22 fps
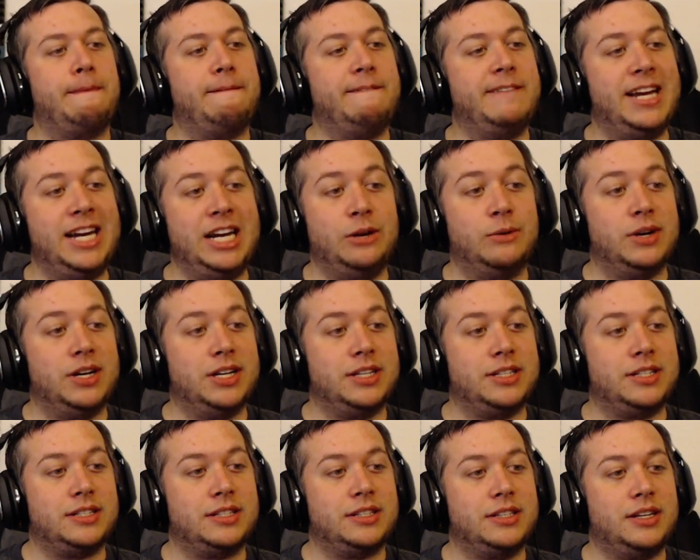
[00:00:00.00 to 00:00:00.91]

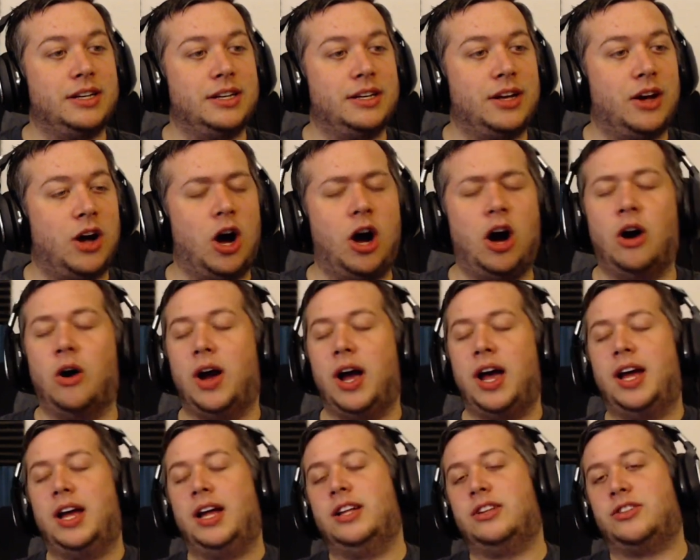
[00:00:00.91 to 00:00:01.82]
Anyways. Oh,
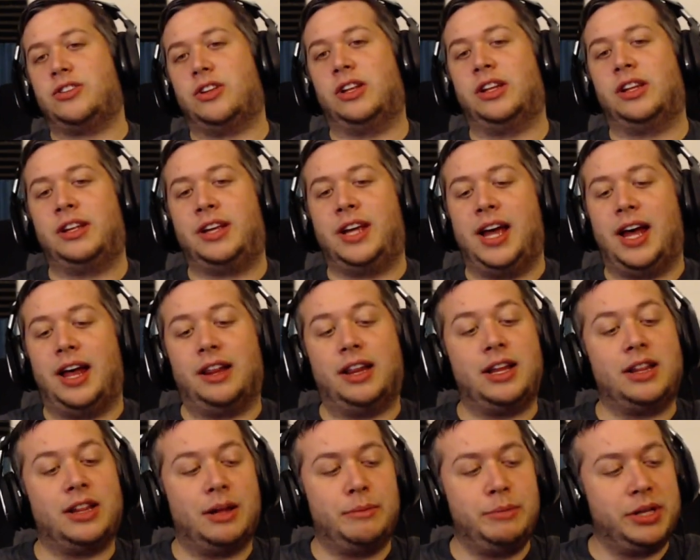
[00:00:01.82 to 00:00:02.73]
and so, yeah,
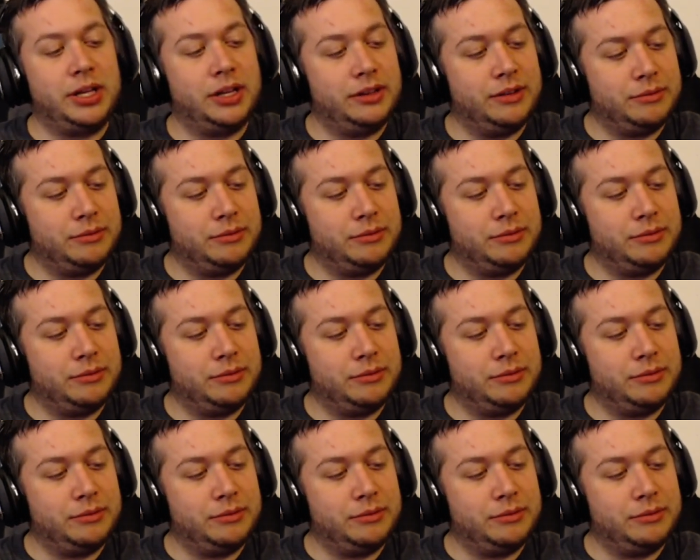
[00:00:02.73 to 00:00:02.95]
let me,